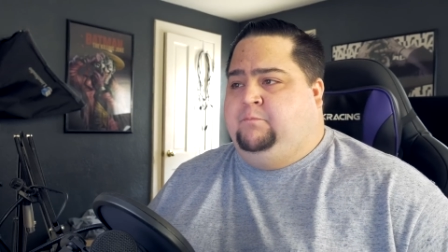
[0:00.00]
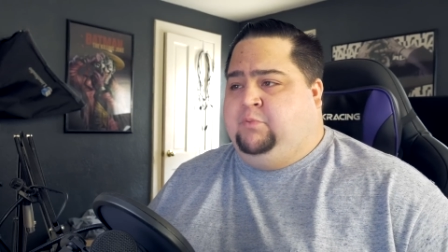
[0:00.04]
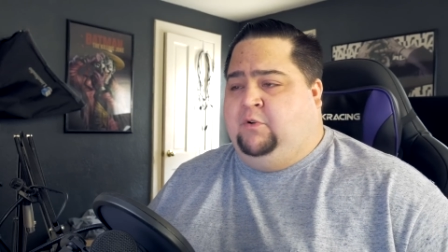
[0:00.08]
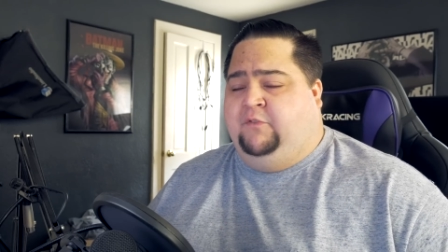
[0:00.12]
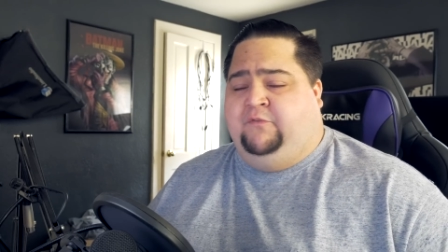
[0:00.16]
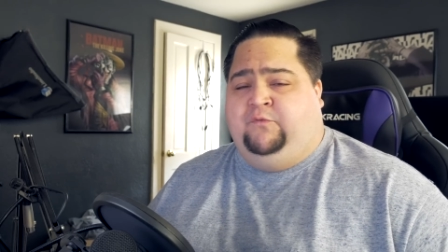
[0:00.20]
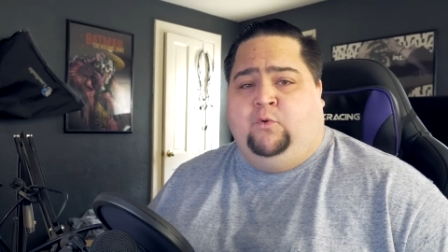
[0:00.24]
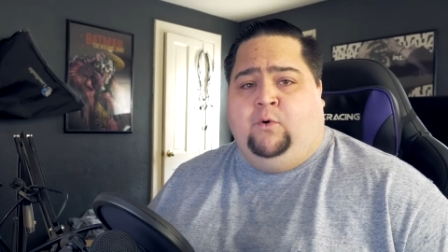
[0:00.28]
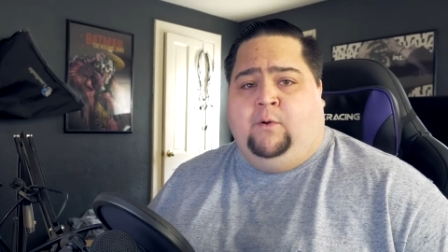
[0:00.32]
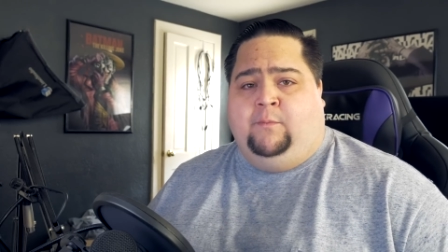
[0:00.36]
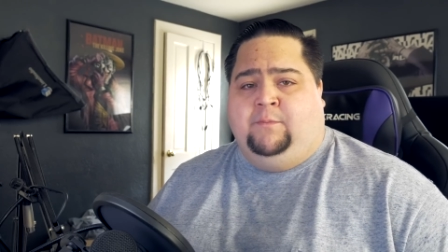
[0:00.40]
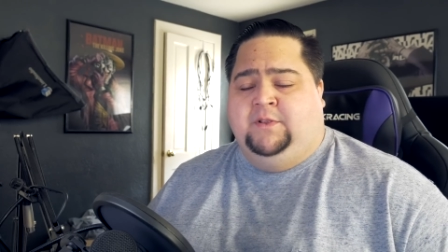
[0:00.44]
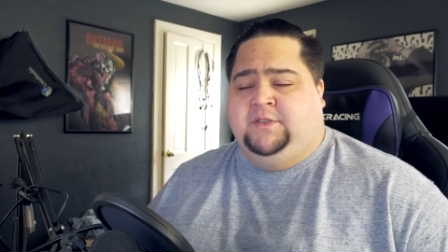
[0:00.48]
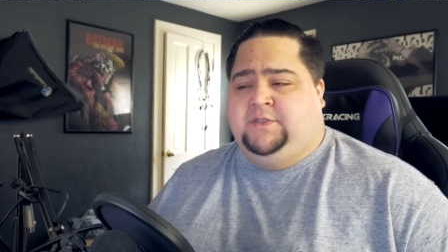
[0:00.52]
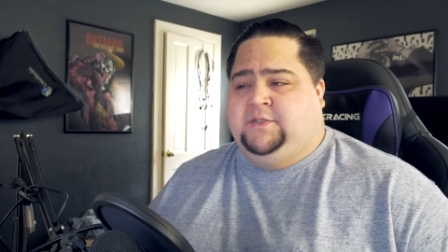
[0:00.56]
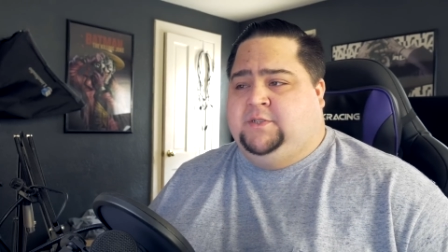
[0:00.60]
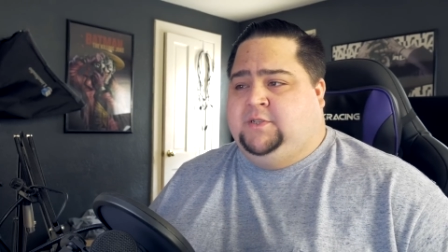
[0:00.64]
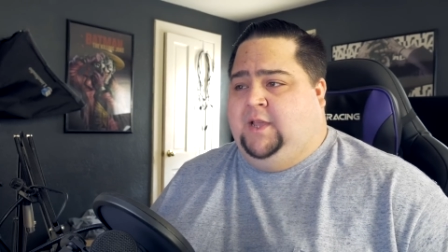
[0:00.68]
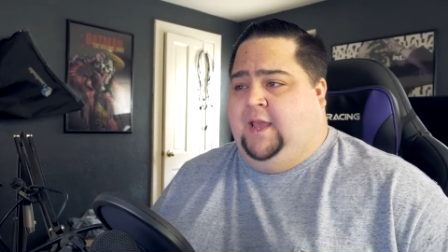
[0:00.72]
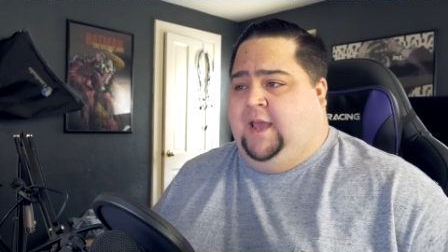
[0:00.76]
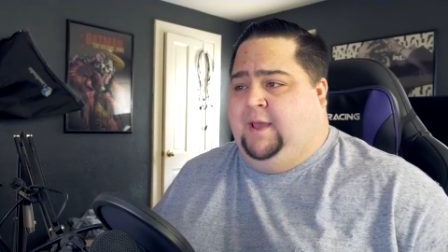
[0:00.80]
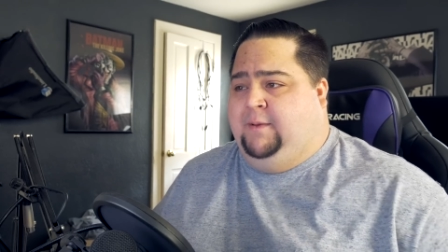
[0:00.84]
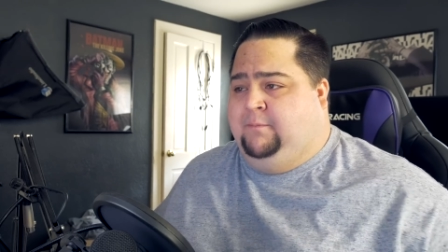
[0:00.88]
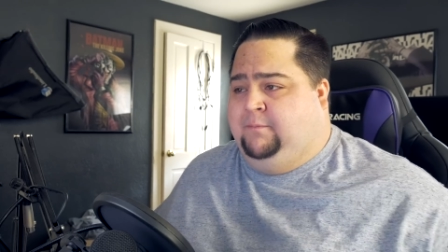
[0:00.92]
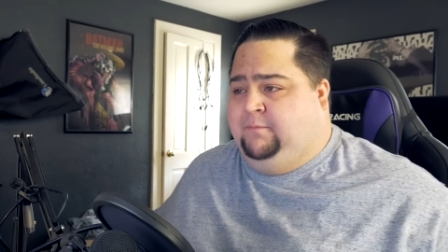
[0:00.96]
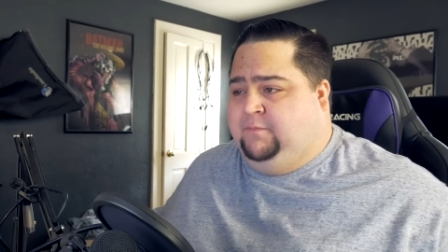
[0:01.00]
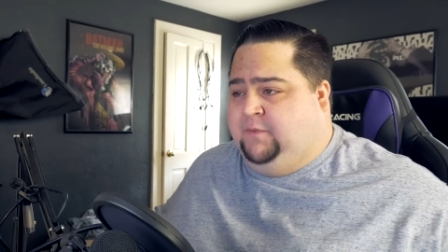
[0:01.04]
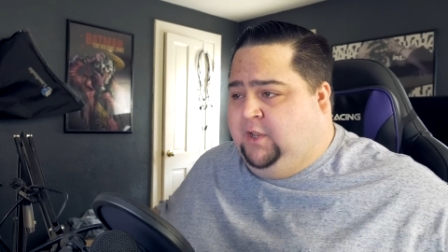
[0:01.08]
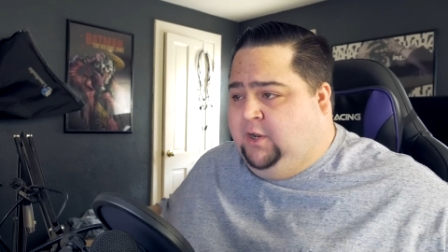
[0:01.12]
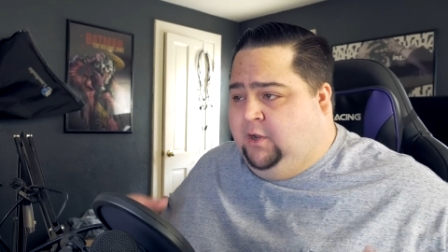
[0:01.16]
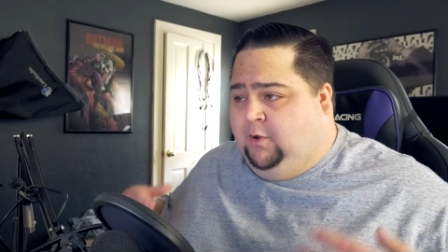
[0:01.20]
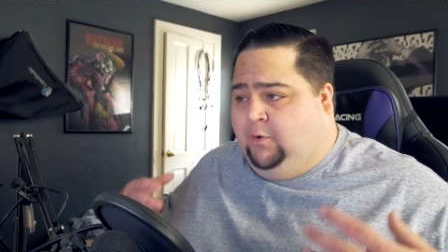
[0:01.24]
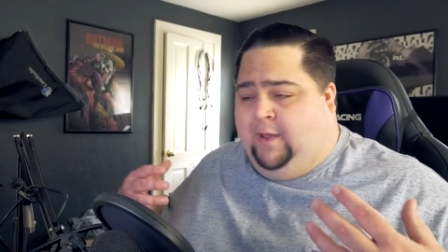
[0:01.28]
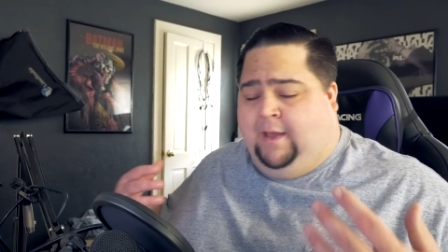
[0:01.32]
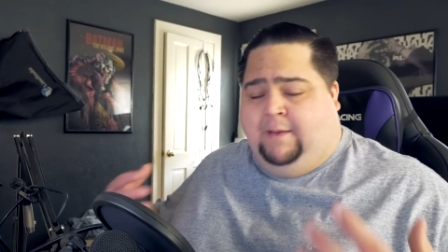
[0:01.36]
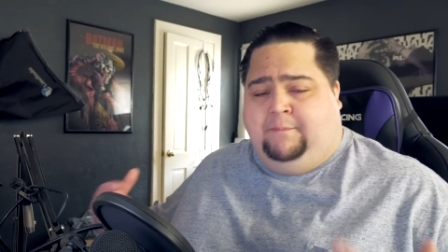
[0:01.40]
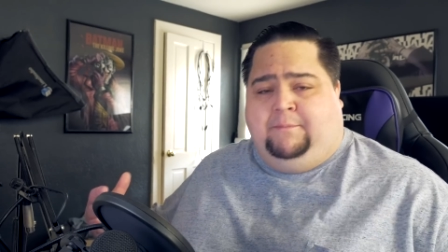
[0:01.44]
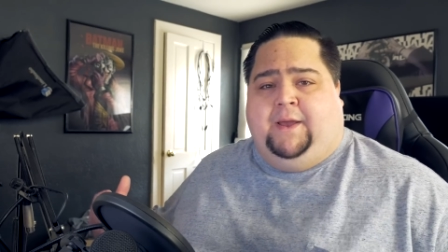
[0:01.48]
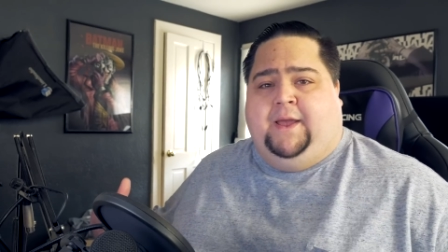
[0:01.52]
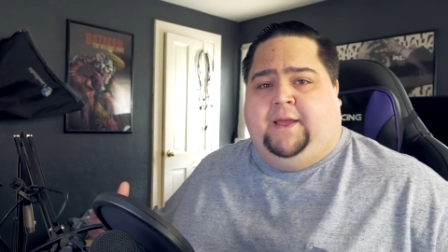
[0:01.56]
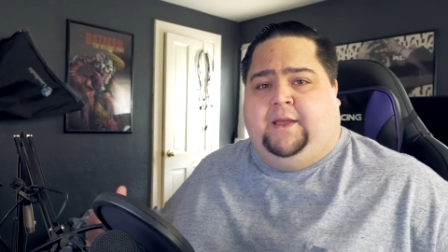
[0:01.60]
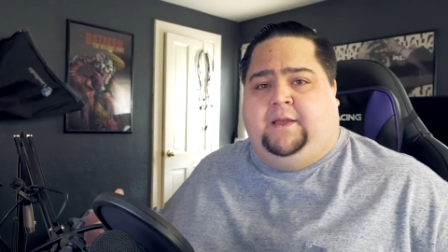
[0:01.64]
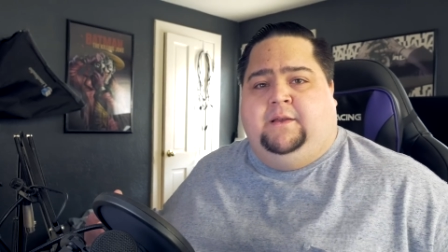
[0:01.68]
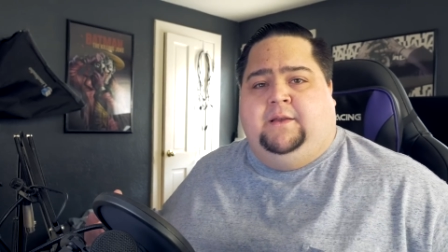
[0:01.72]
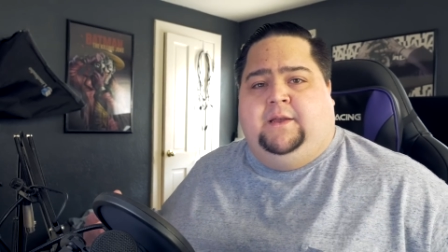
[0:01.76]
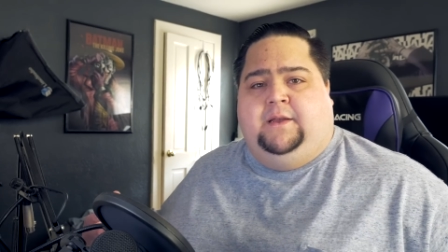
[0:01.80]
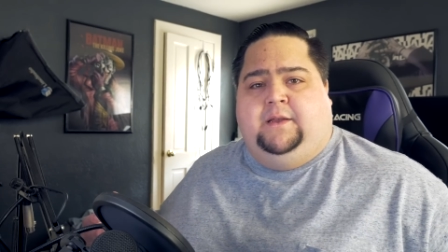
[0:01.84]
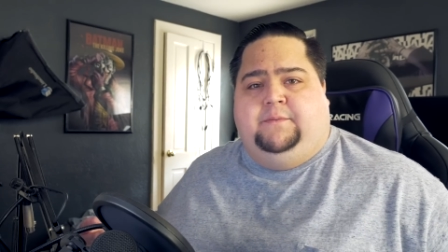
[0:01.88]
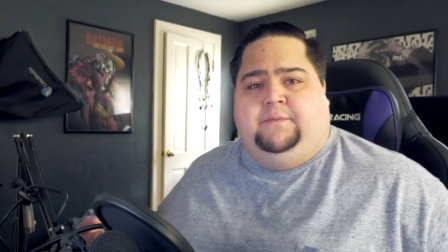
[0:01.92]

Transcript: performance at you know at my